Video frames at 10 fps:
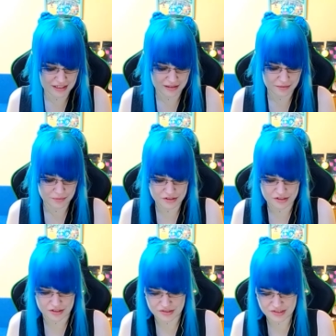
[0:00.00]
what
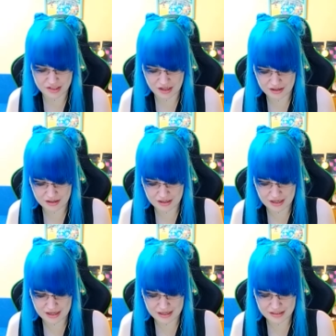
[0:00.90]
she's done
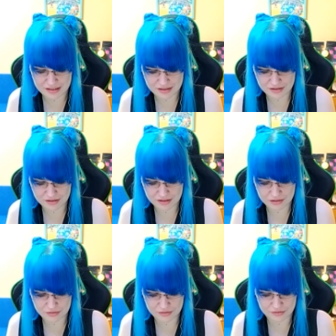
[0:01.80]
and you
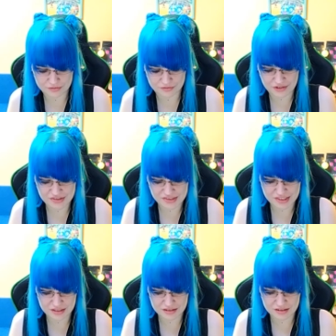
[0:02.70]
know
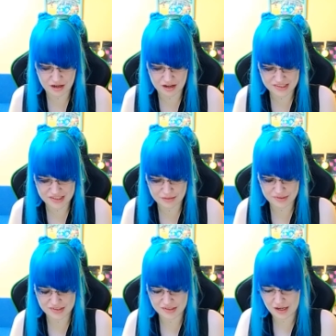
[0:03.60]
facing the
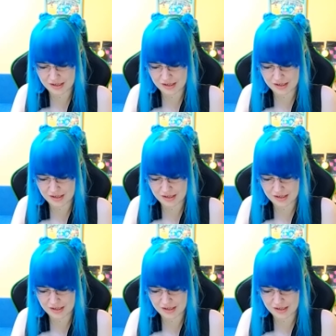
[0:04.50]
consequences not as a